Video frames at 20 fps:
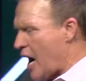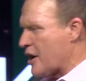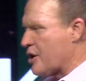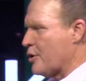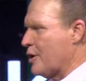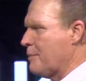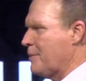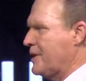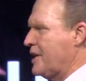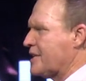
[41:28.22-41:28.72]

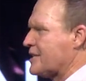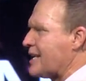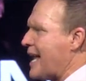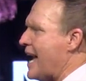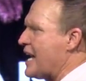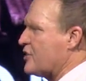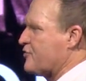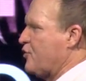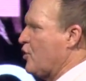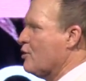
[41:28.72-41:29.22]
honor him in these
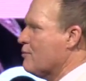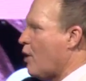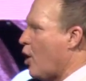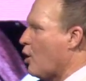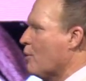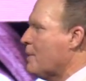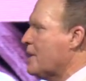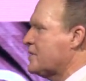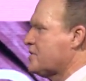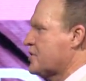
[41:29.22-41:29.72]
last few
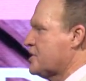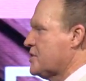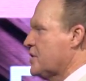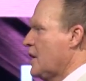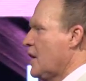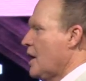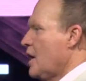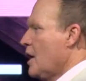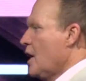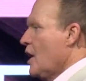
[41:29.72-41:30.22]
moments.
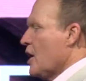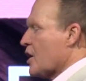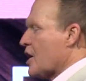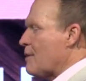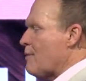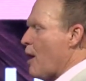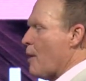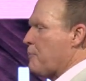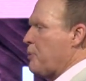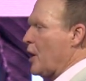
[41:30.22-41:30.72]

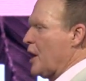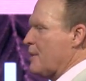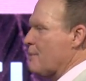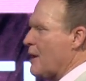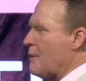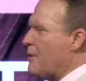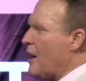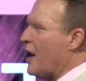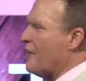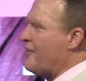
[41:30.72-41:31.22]
Come on, put
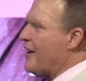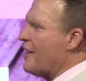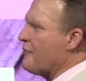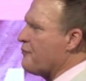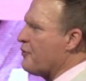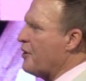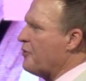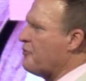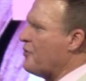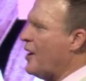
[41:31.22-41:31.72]
him above
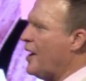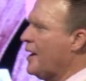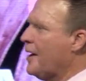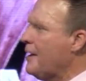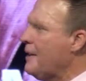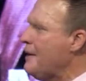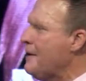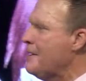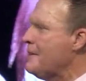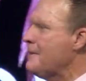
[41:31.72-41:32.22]
everything